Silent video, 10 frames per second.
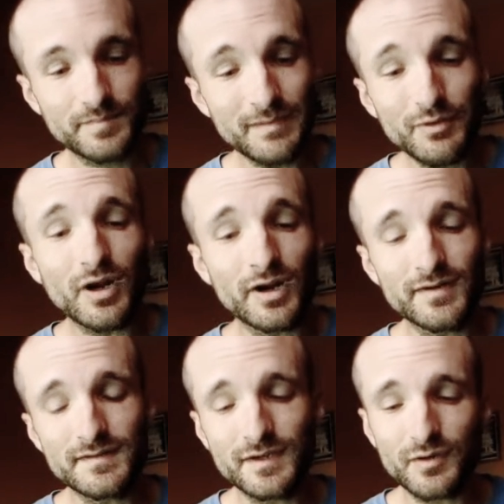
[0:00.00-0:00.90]
people
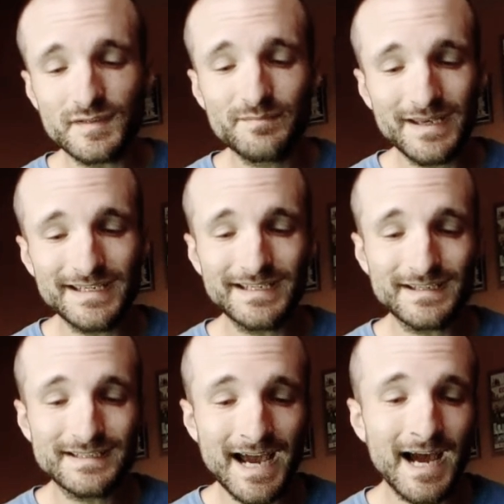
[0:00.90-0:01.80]
aren't, you know,
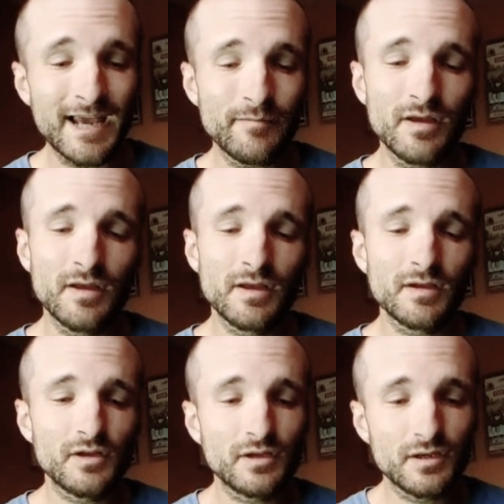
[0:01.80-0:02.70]
spending time
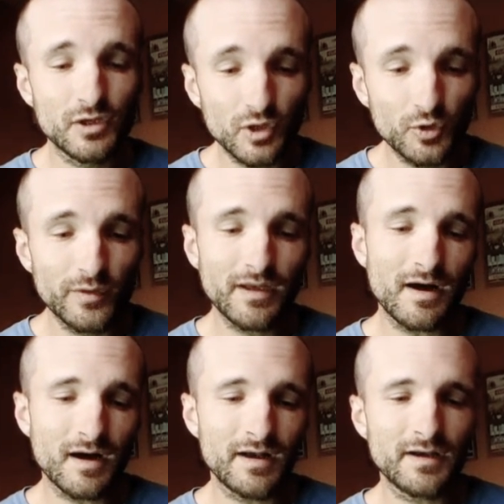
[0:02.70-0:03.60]
gluing
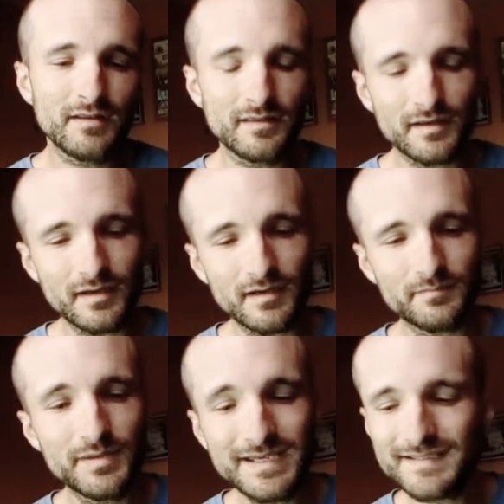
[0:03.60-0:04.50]
on
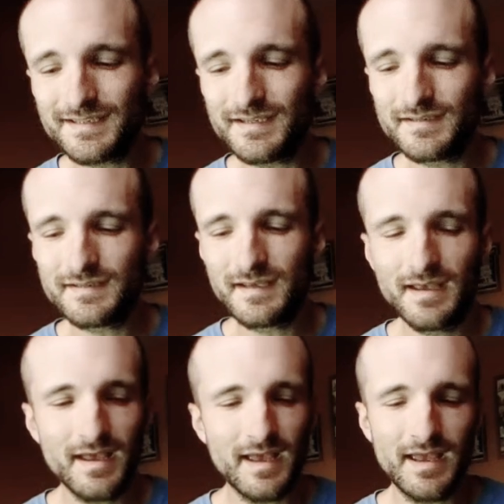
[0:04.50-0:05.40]
the pieces,
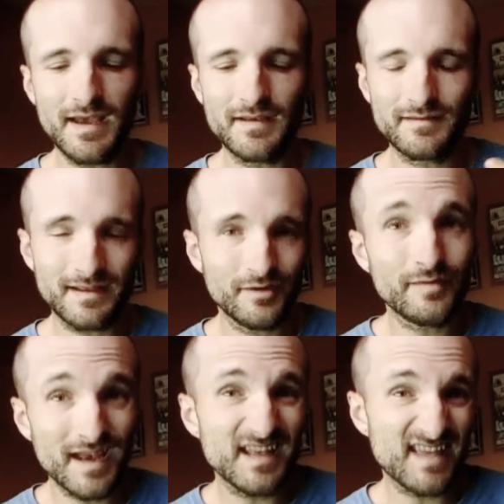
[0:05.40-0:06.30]
and
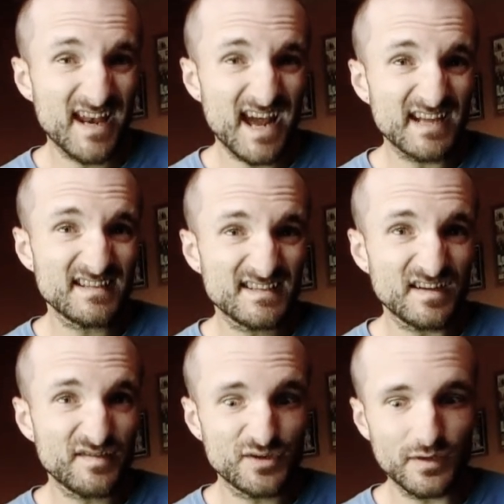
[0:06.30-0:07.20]
you know that adds
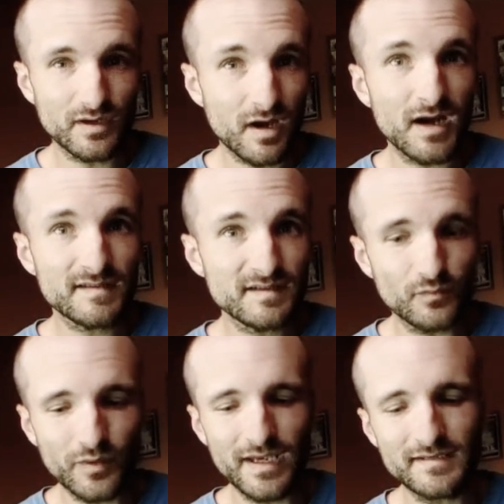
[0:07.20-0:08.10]
stuff to it, cost
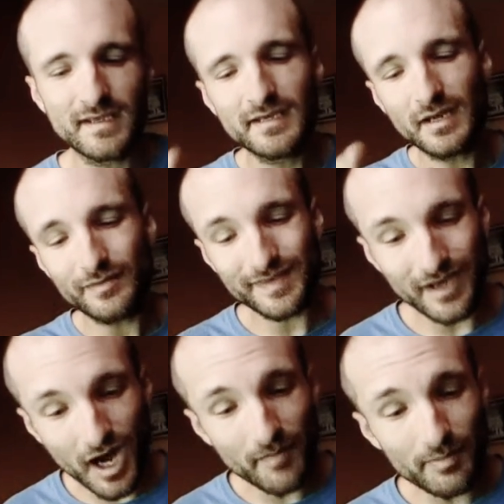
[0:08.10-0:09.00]
and weight. Now with
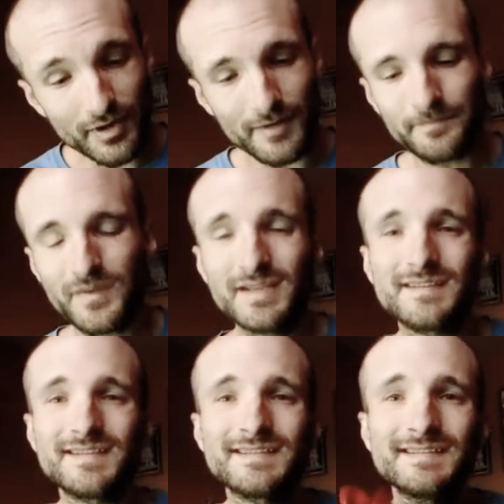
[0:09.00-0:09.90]
the upper,
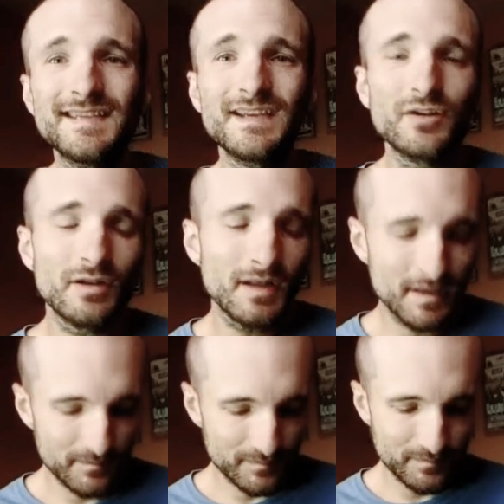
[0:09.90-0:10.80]
it's a single
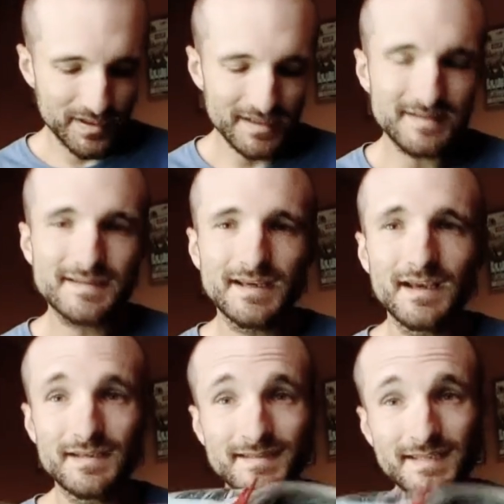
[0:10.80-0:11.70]
piece